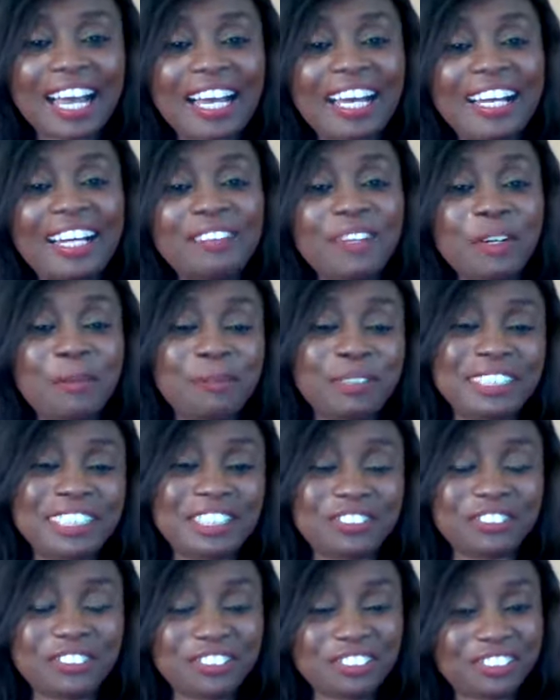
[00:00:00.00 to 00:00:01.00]
Uh, a
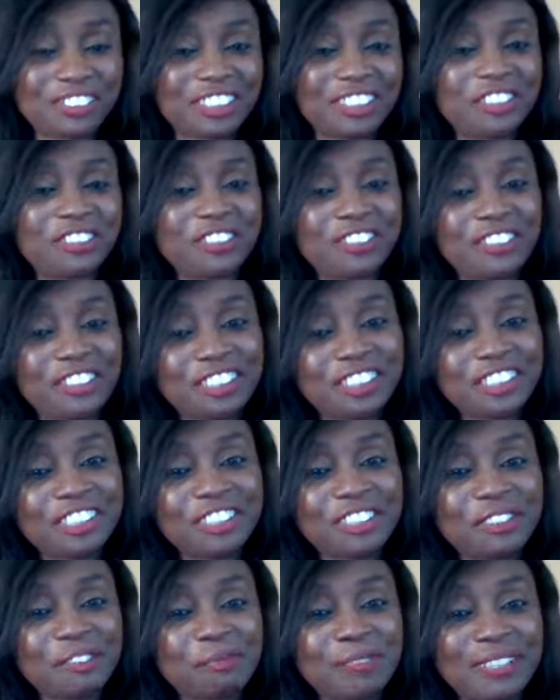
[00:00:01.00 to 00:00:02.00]
bit
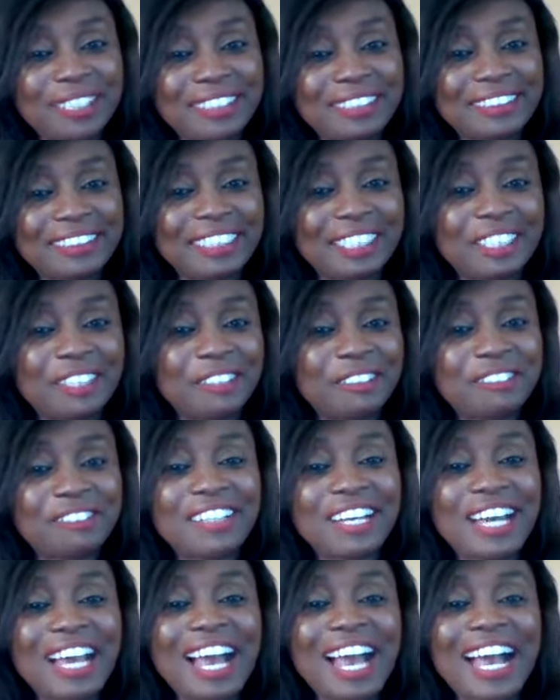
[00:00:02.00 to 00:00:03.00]
introduction of
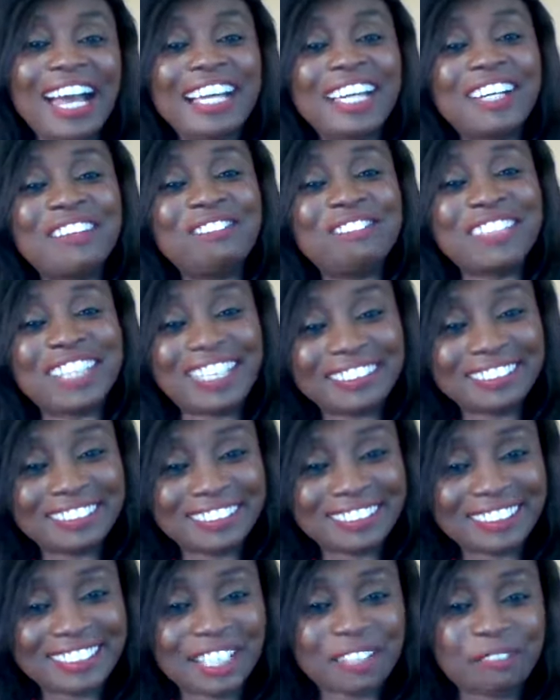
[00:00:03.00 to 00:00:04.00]
myself. I am
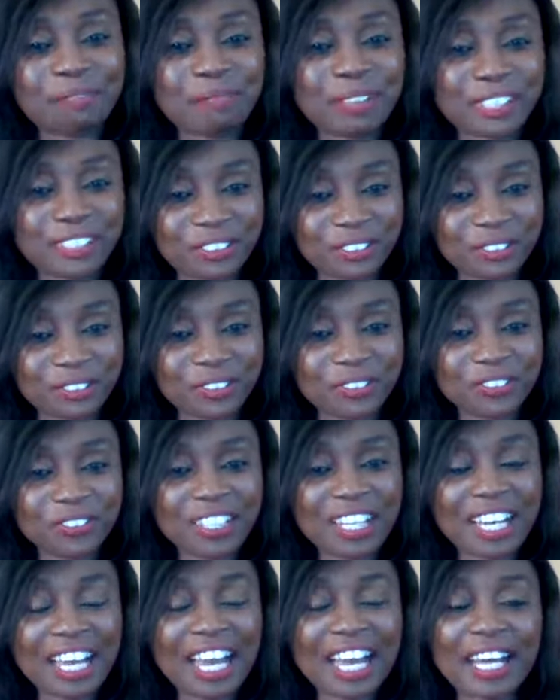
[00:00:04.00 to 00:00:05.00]
Nancy
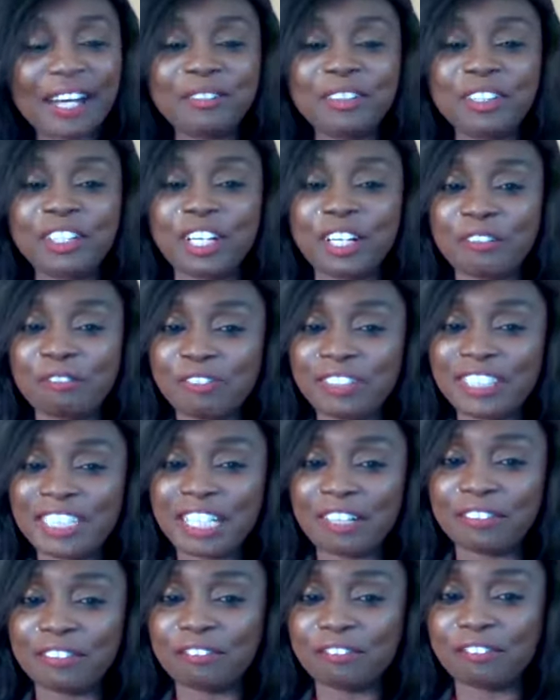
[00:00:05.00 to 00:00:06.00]
Ekpezu. I'm the
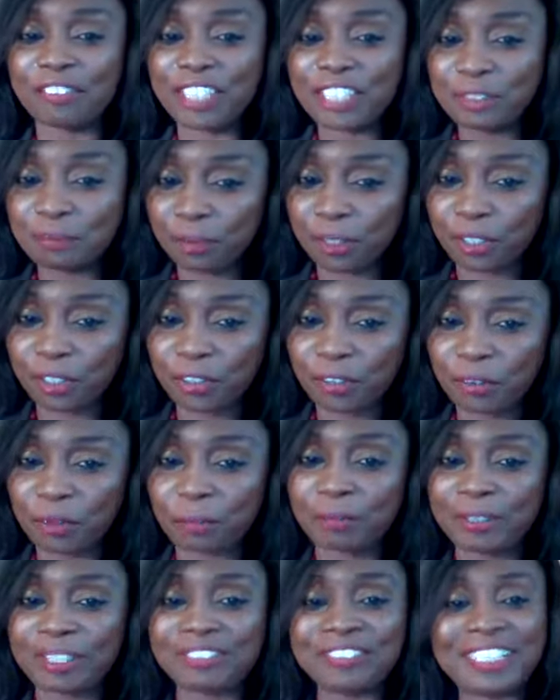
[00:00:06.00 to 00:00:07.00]
convener of the Facebook
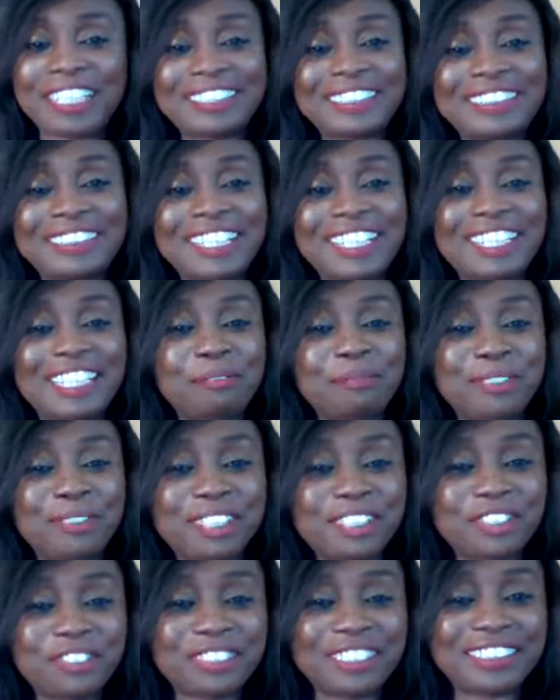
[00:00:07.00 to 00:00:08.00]
group Educational
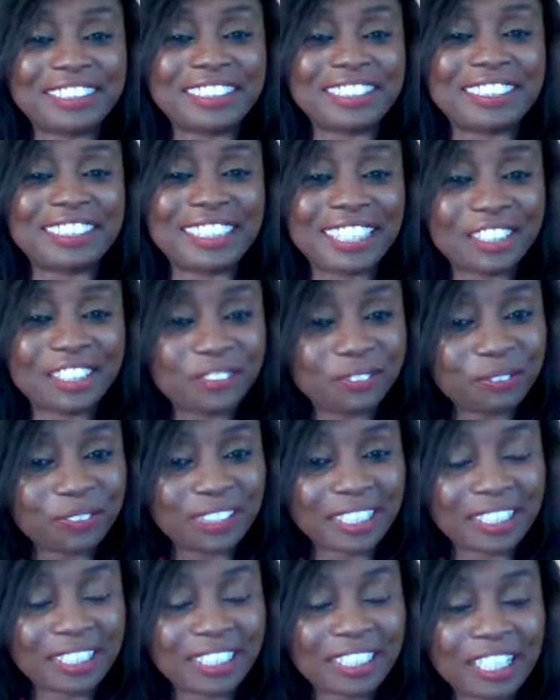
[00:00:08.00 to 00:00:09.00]
Administration
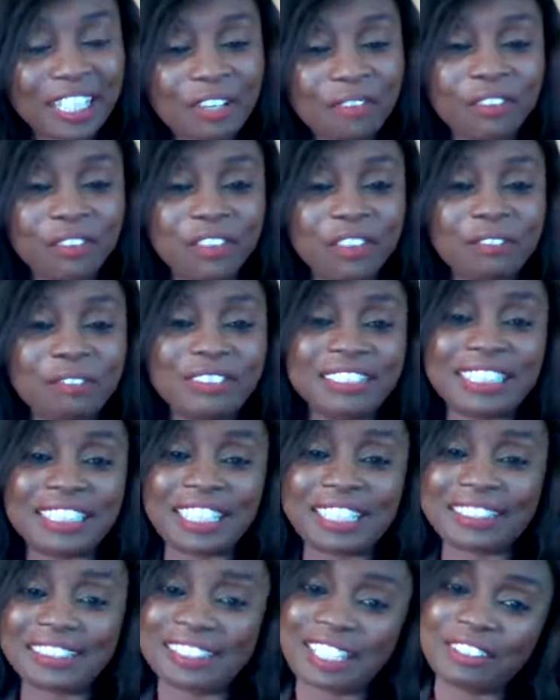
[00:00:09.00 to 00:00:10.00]
Network with over
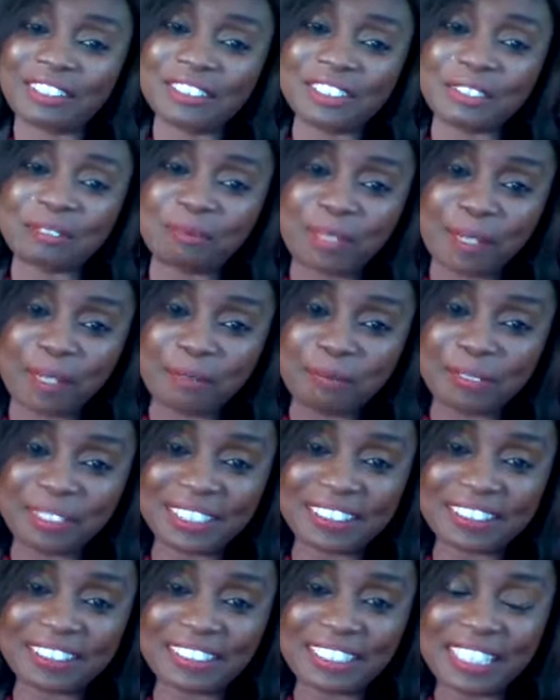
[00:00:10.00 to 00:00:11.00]
10,000
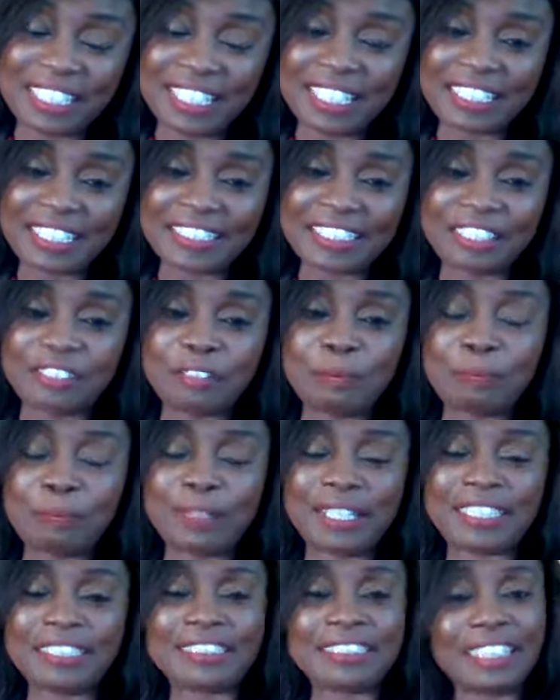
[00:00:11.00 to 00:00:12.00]
members. It's a
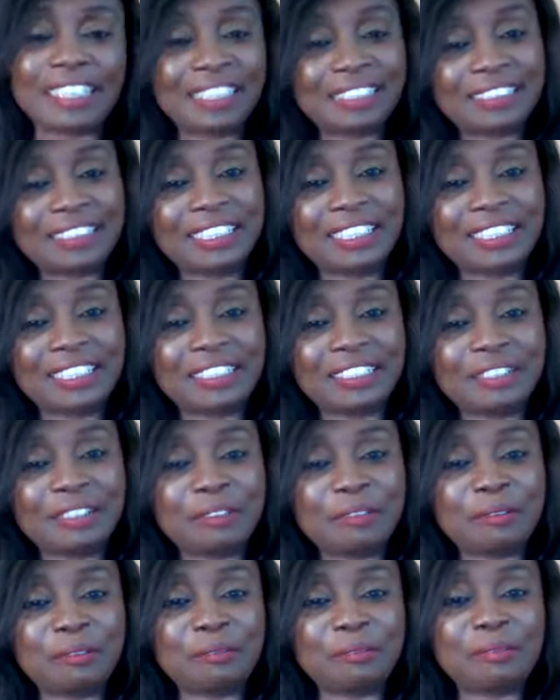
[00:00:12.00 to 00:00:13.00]
group I started
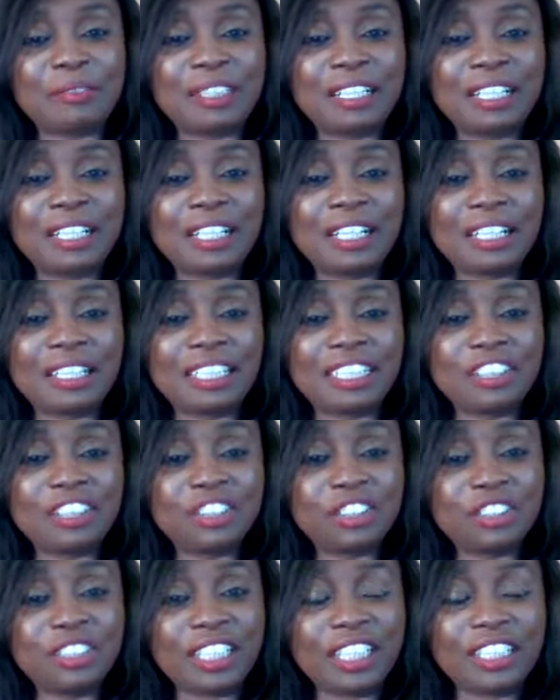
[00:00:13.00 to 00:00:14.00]
um,
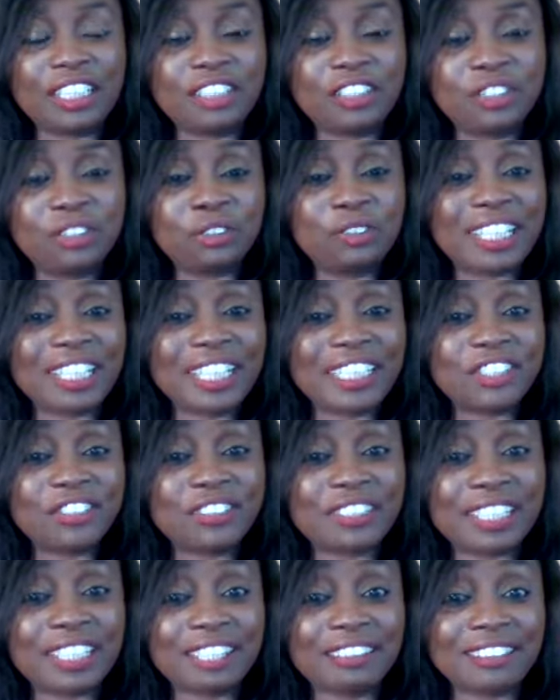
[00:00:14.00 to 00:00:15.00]
in, in July
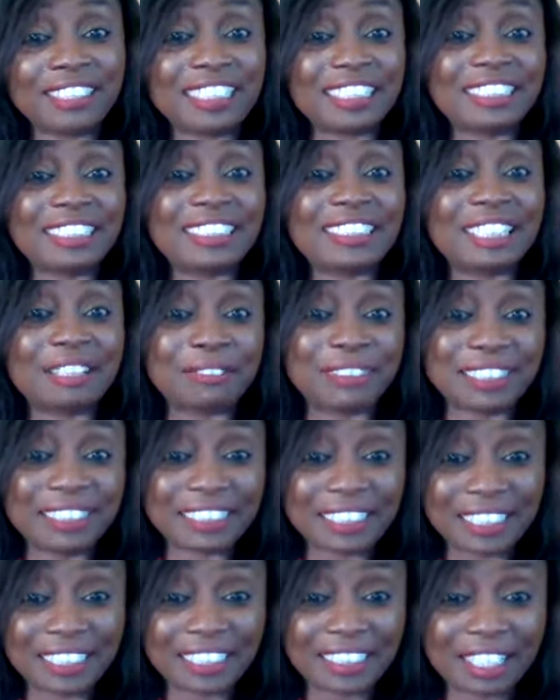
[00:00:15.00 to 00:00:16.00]

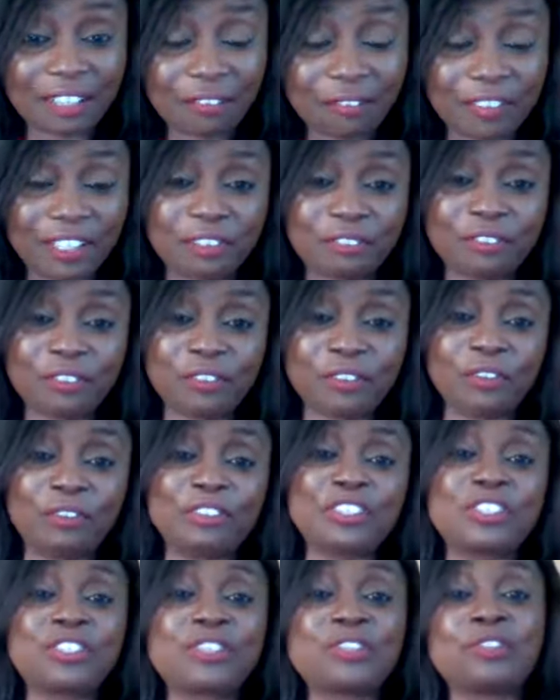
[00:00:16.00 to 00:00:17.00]
2017, and we have
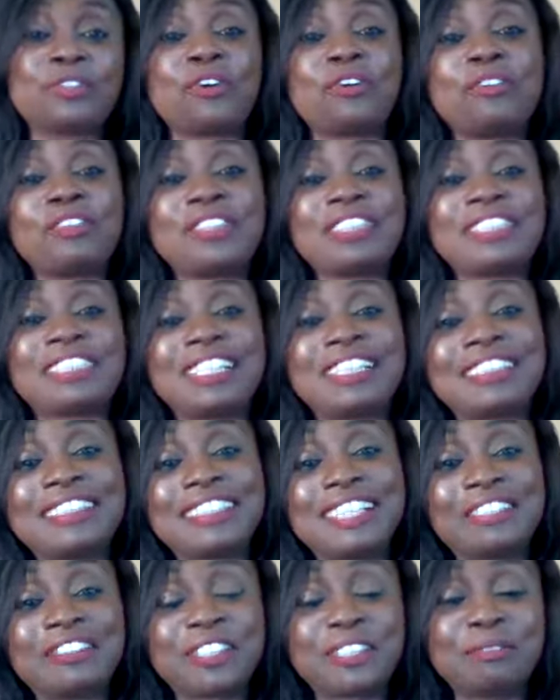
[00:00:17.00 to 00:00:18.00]
grown to over
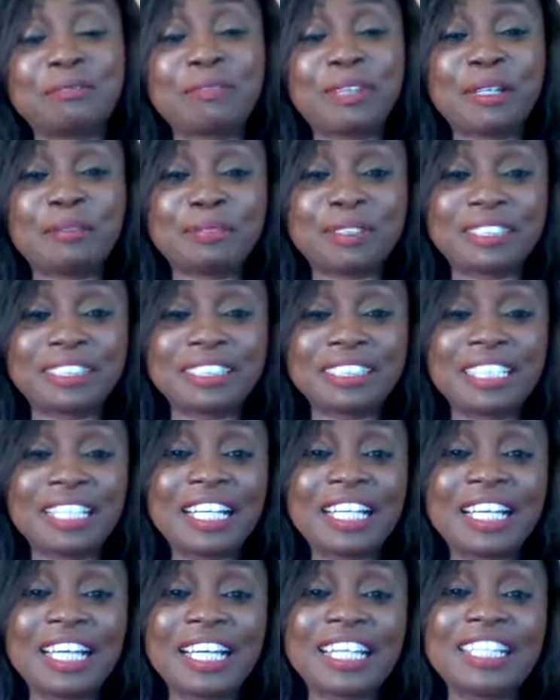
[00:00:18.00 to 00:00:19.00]
10,000 members
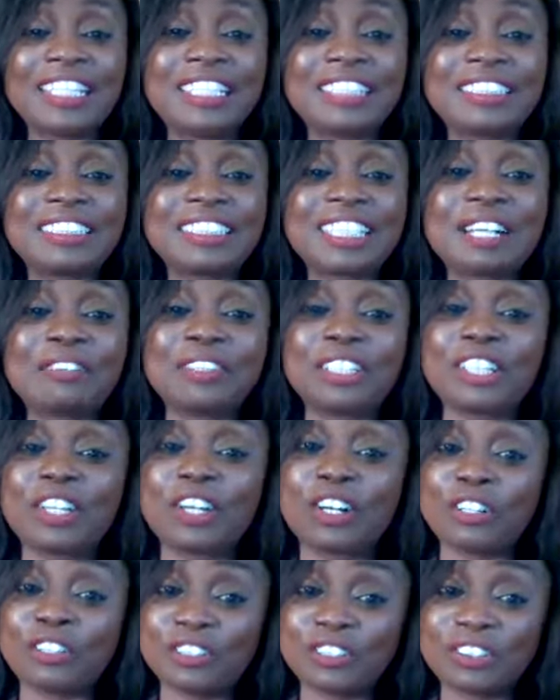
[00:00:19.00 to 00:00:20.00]
in several
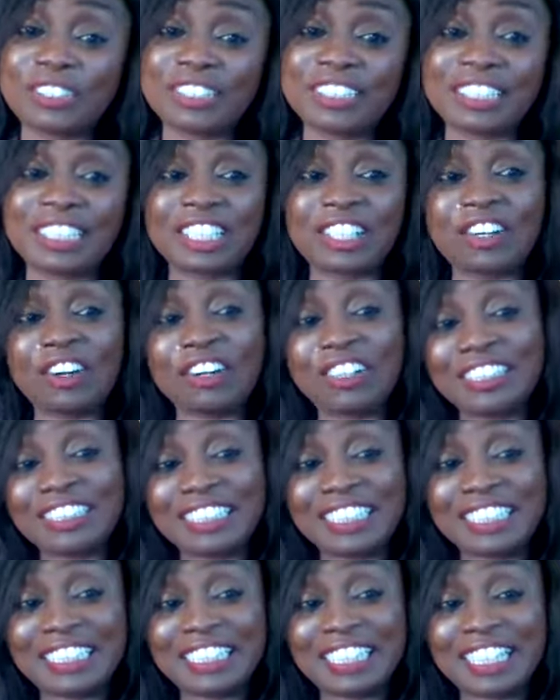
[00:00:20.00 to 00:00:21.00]
countries and
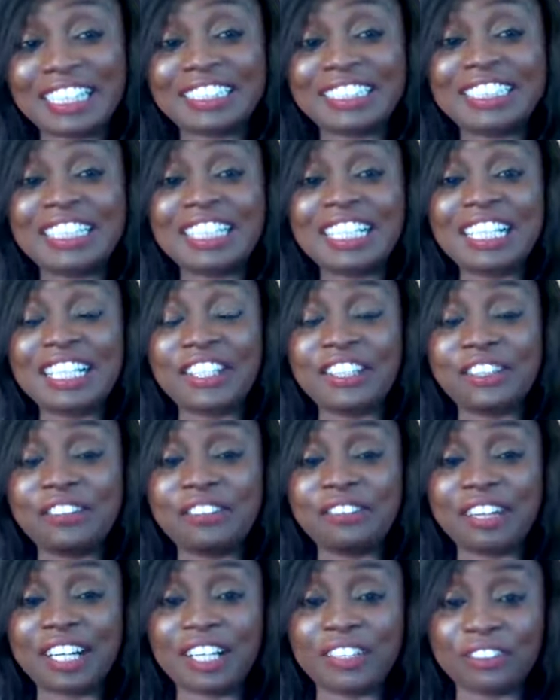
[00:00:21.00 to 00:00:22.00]
continents, you
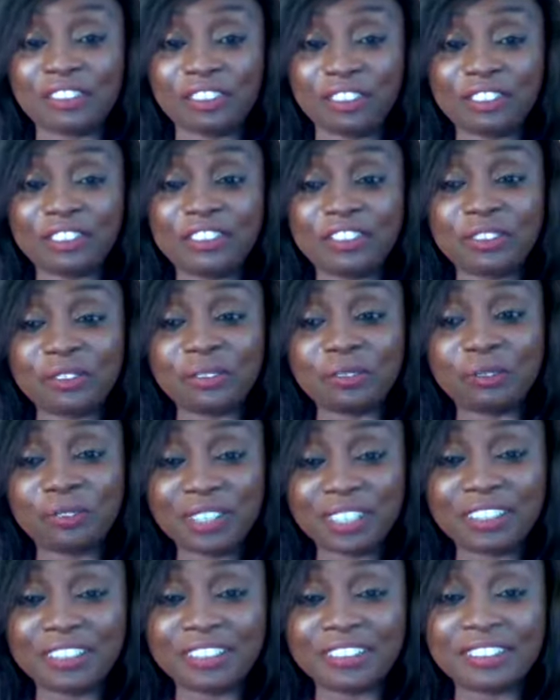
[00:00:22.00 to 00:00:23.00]
know, across the
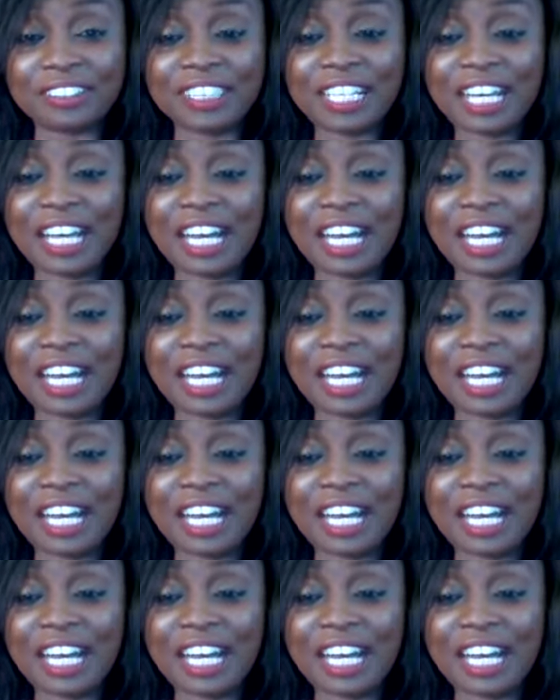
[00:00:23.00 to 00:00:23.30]
world.